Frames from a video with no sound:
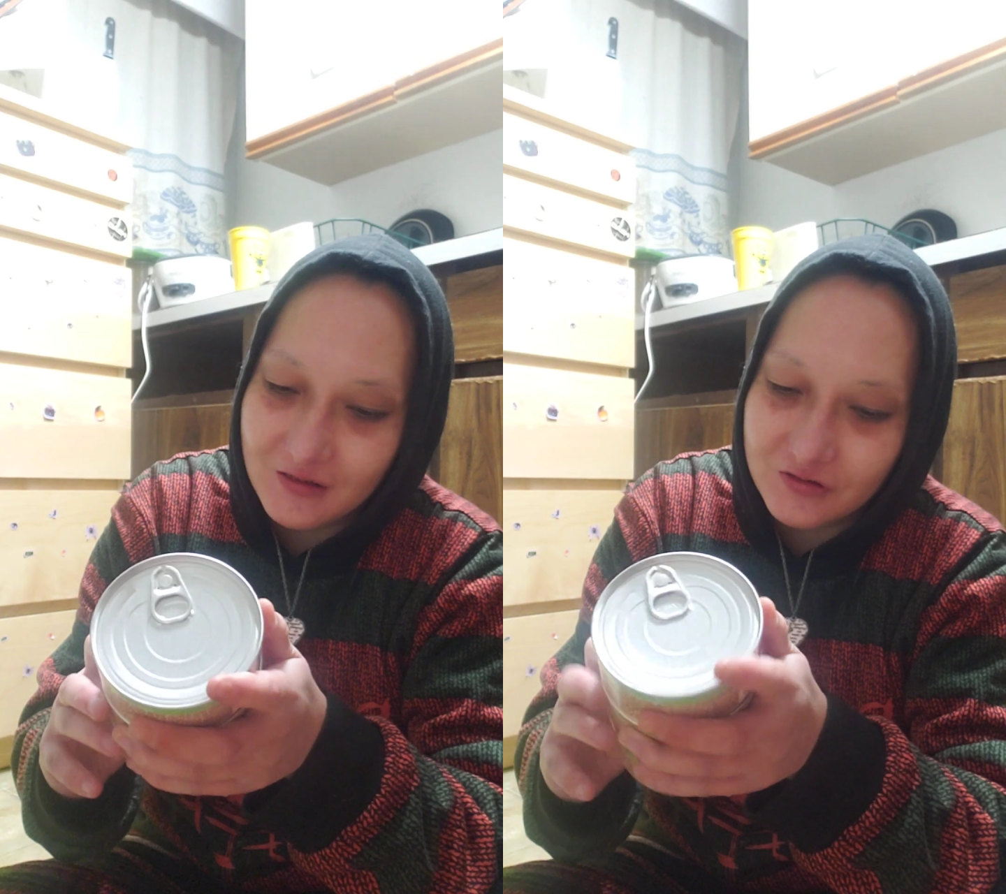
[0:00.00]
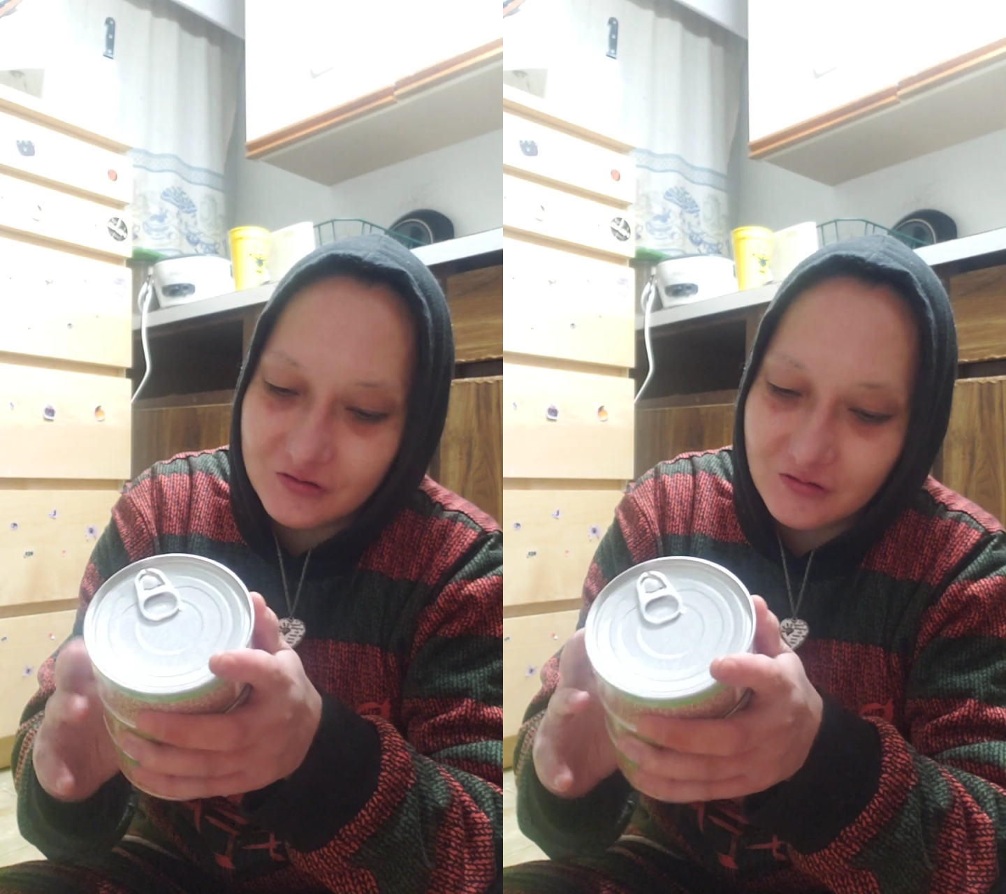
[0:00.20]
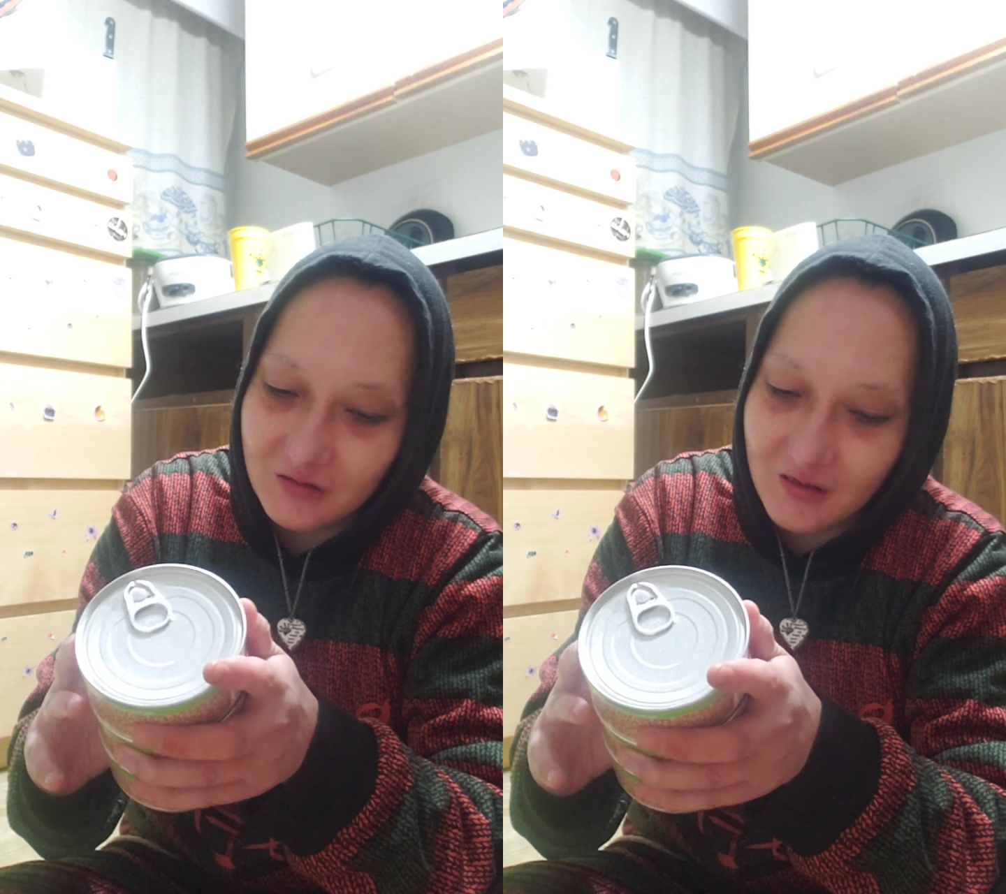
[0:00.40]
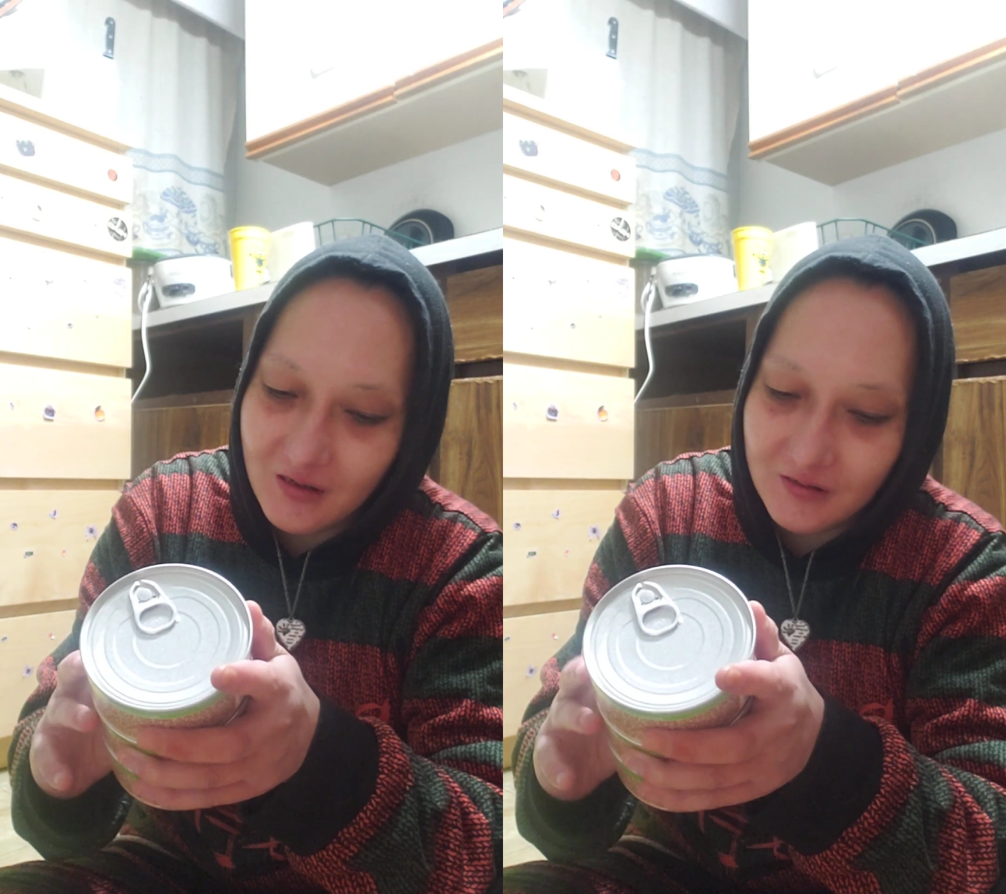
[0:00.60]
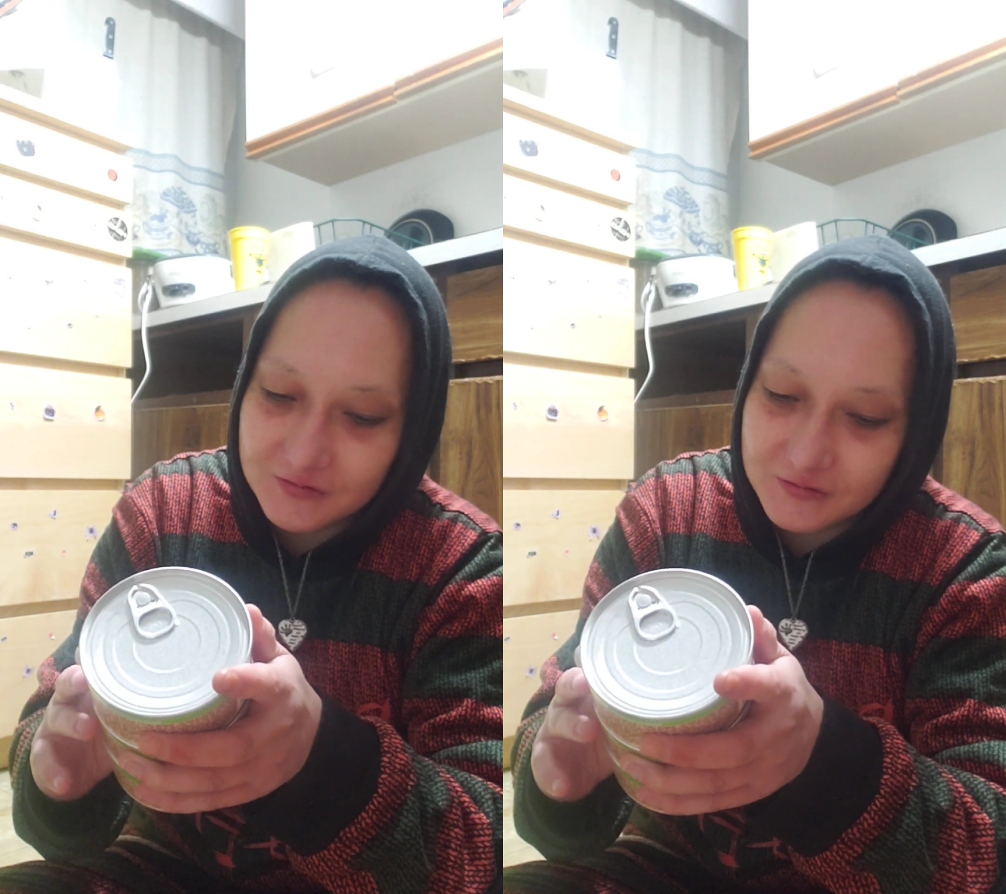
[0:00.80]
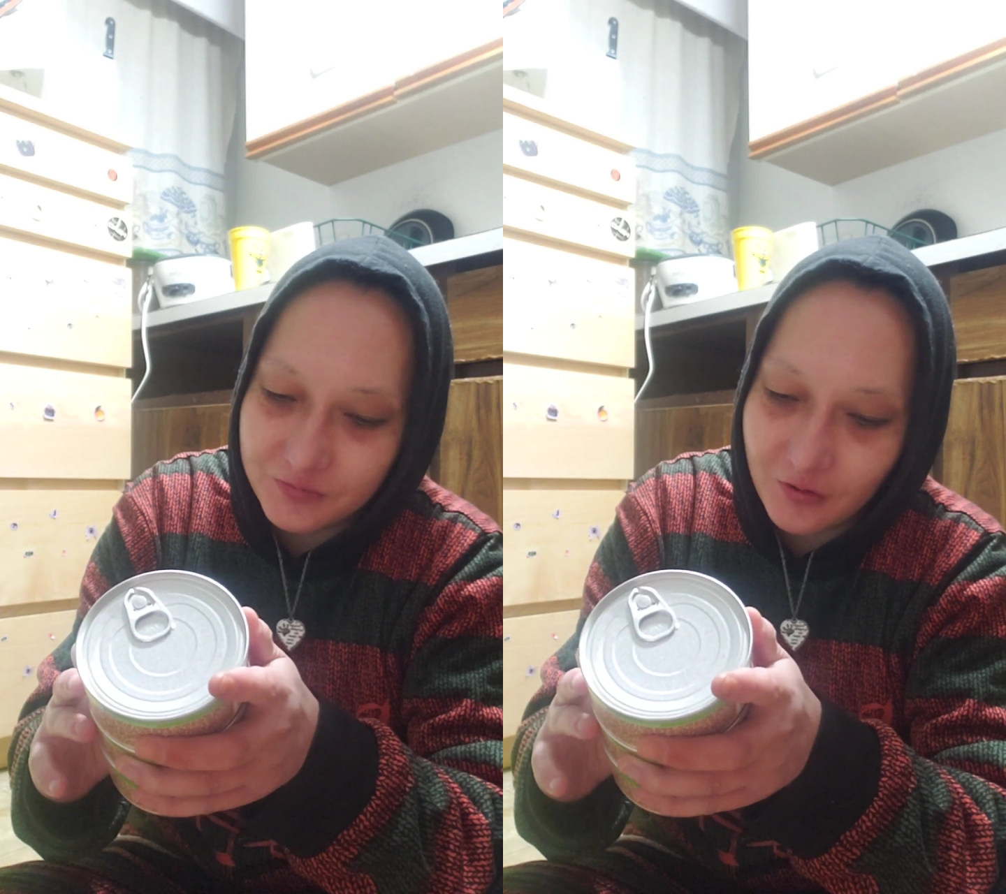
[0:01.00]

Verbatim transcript: that should last